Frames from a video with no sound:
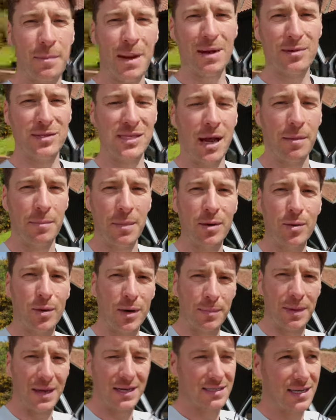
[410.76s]
Mel's helped me
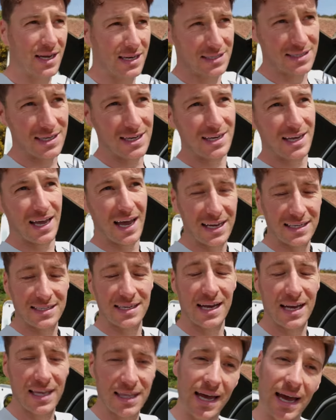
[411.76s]
with a bit of testing.
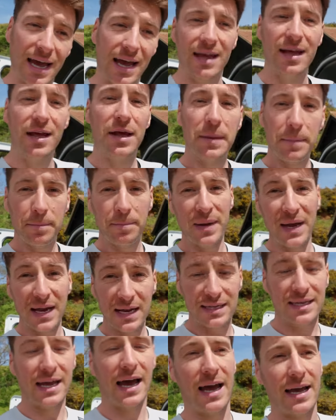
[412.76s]
K-Tech are there,
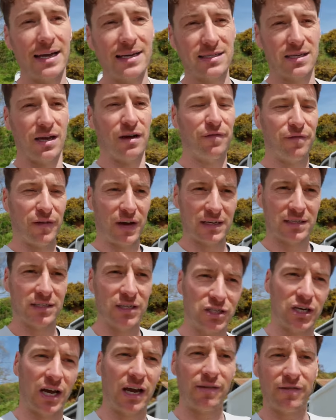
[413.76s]
big day. So thanks to
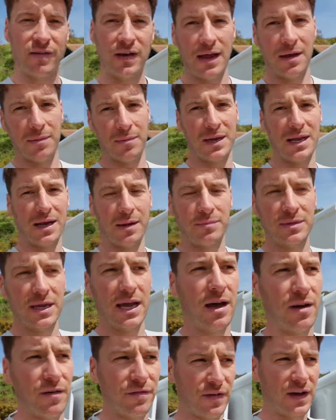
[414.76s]
Jake for letting me come
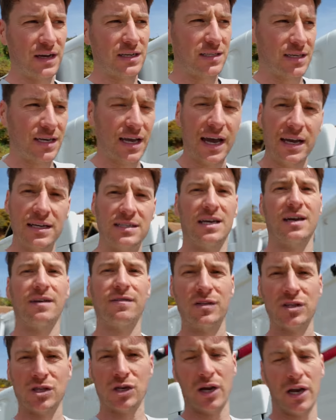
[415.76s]
down. Thanks to K-Tech
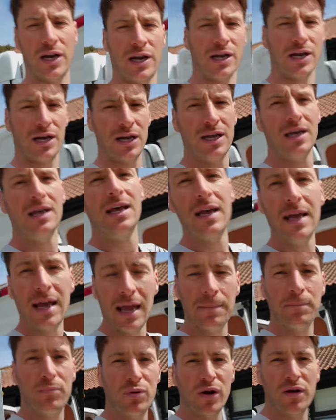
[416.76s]
for trying to
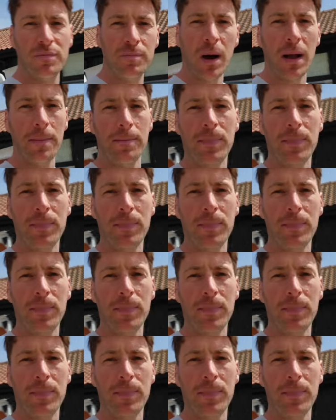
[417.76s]
improve my